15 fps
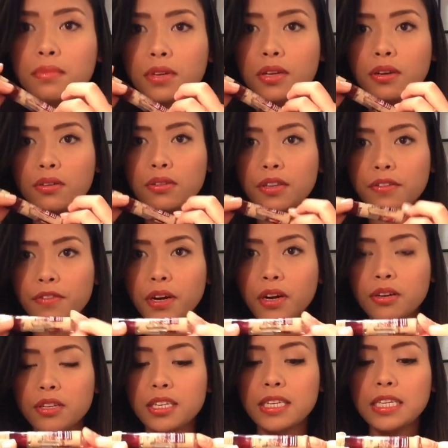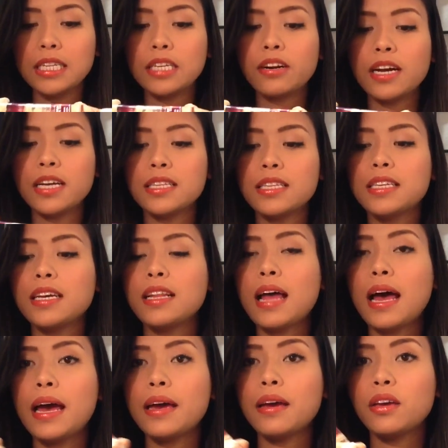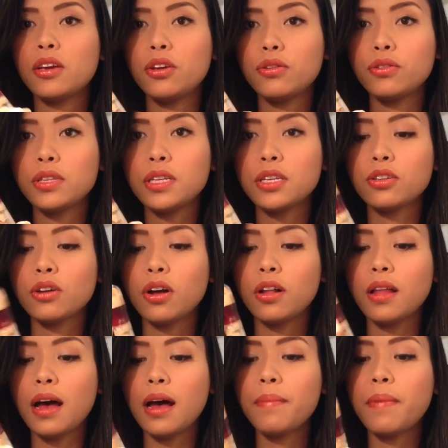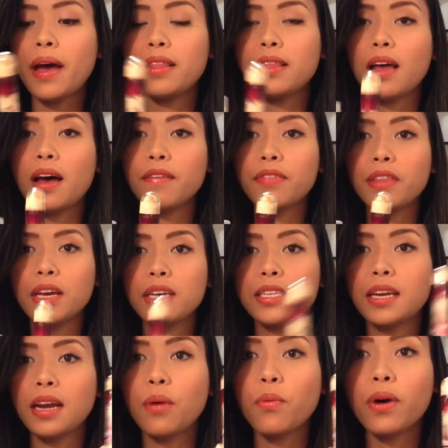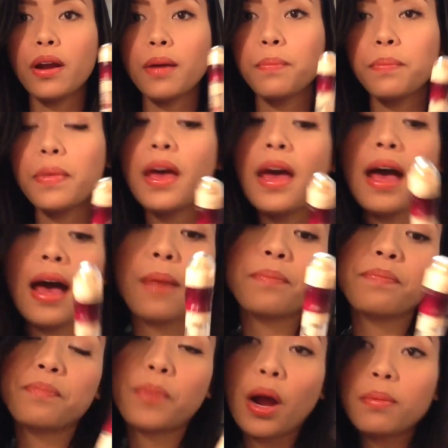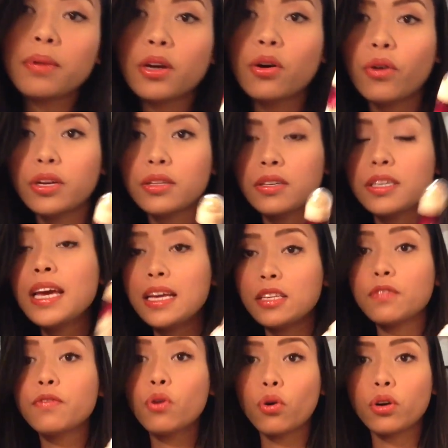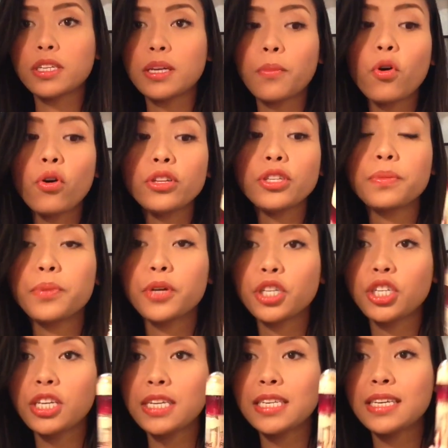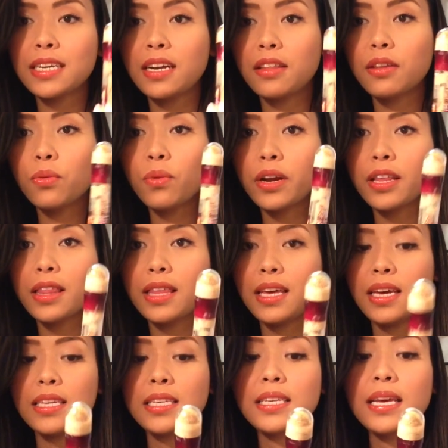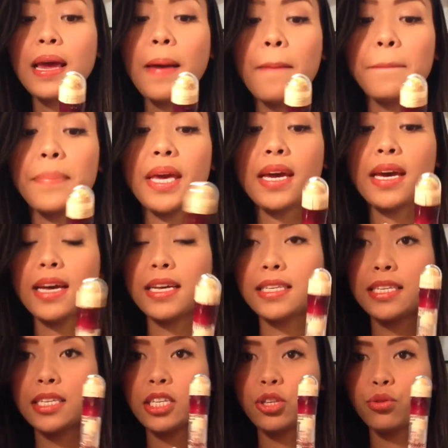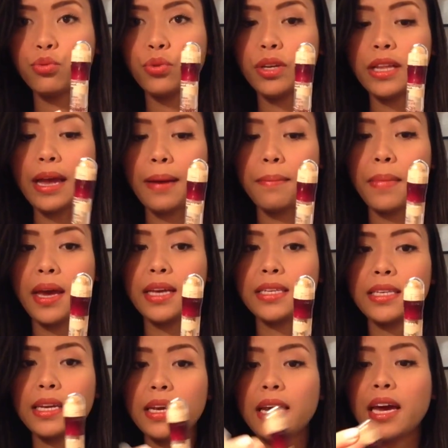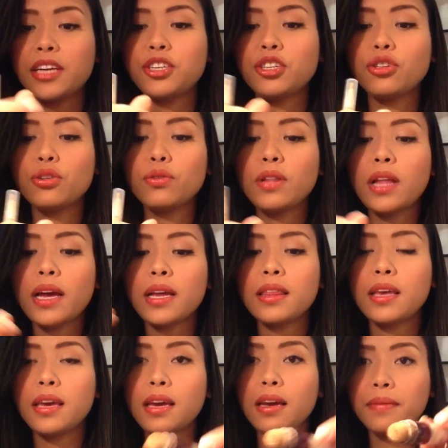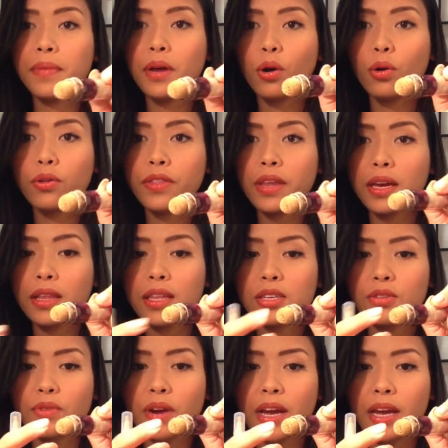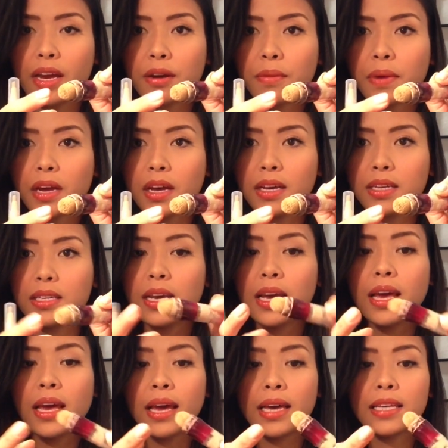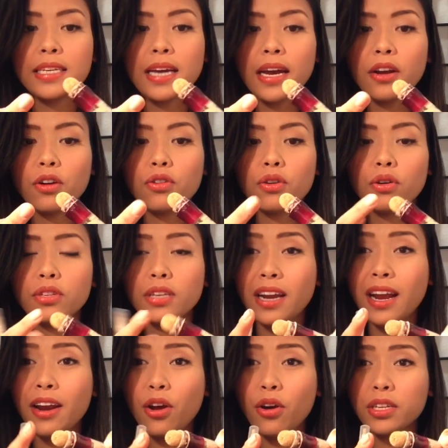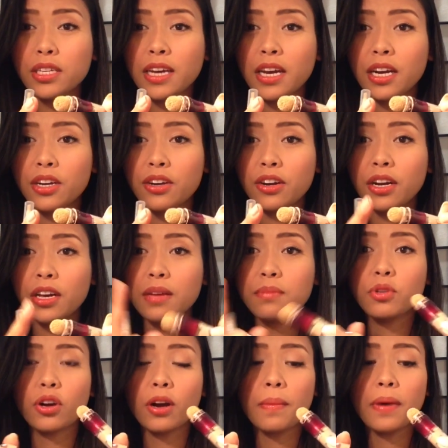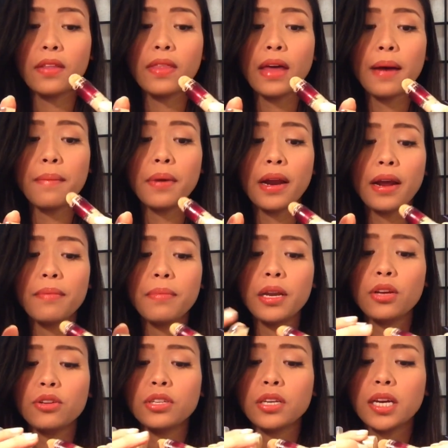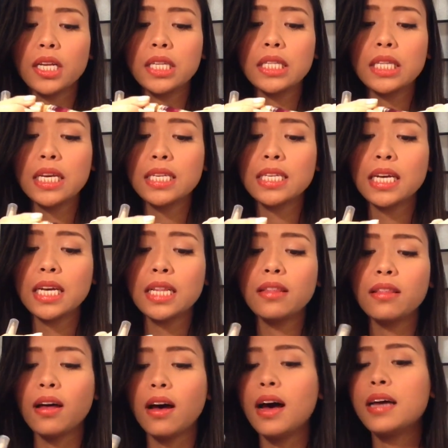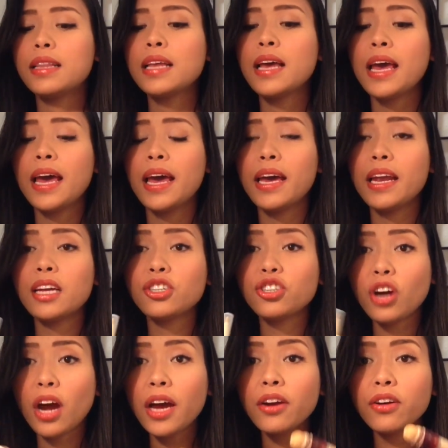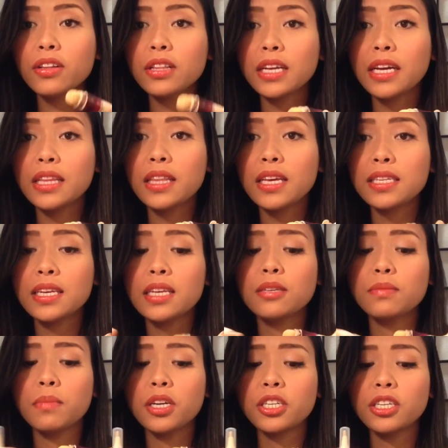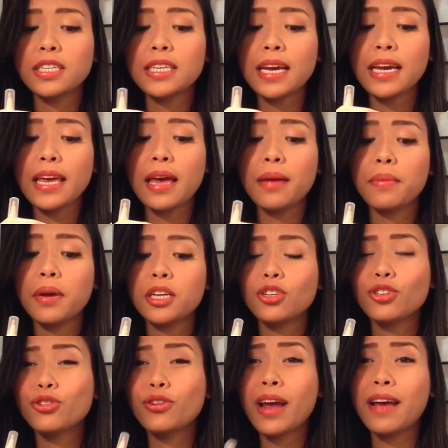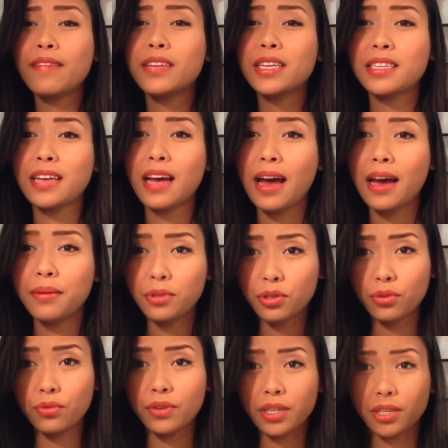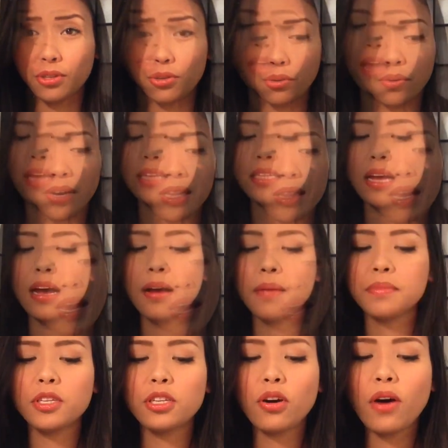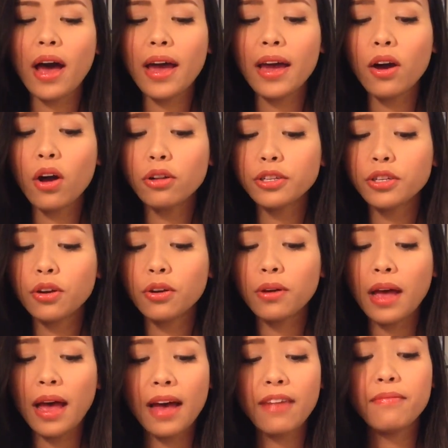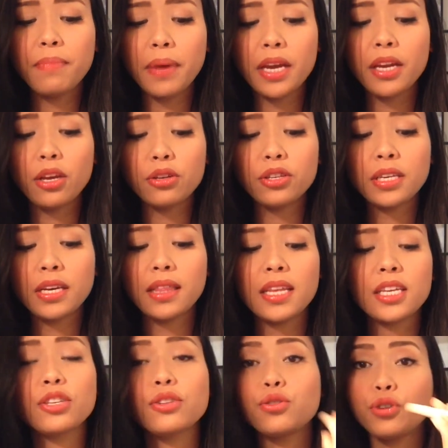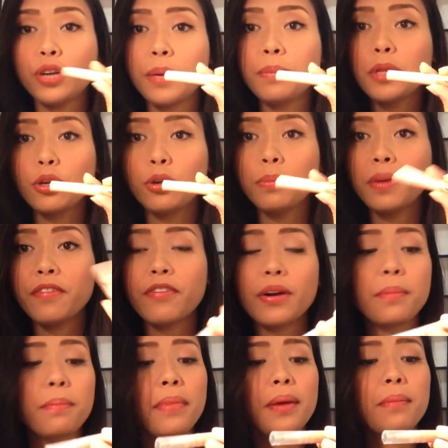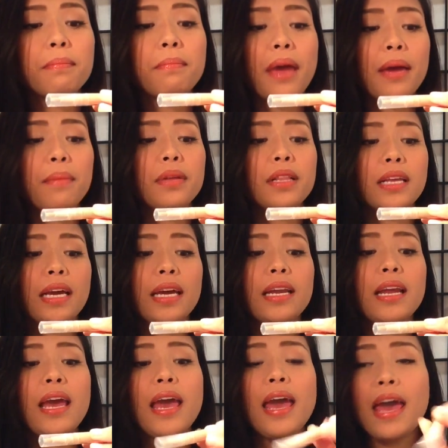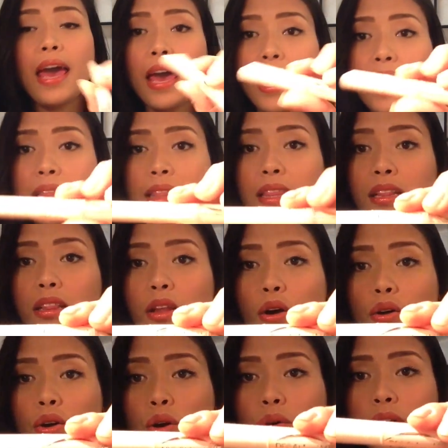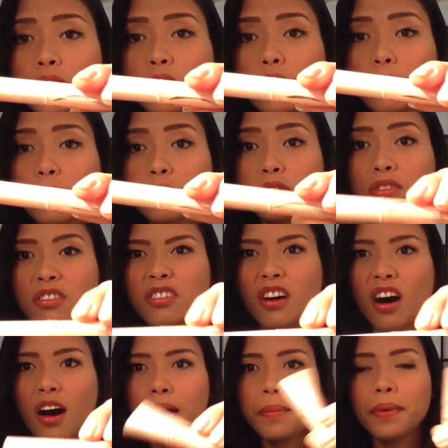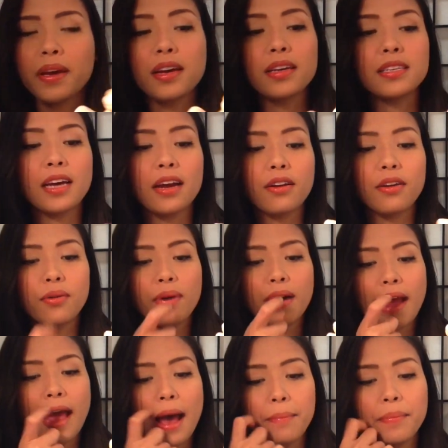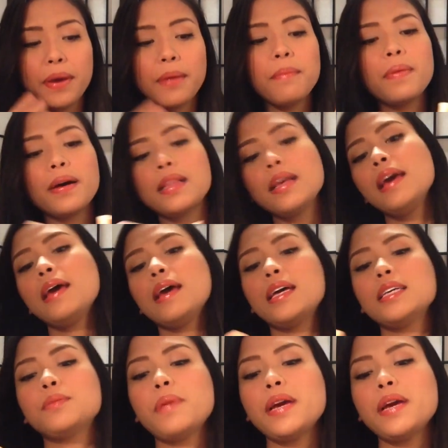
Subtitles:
you know, different concealer until I use this all up. I love this, and I'm probably going, yes, of course, I'm going to purchase another one of these because this is really amazing. I just don't like the whole thing, this right here, because it's kind of gross, and I know it's kind of dirty. I'm sorry about that, but I've been using this a lot, and I try to clean this as much as I can, but I just don't have the time to really do it. So I also have been using this Dream Lumi from Maybelline, and the logo is almost gone because I don't know what happened, but it's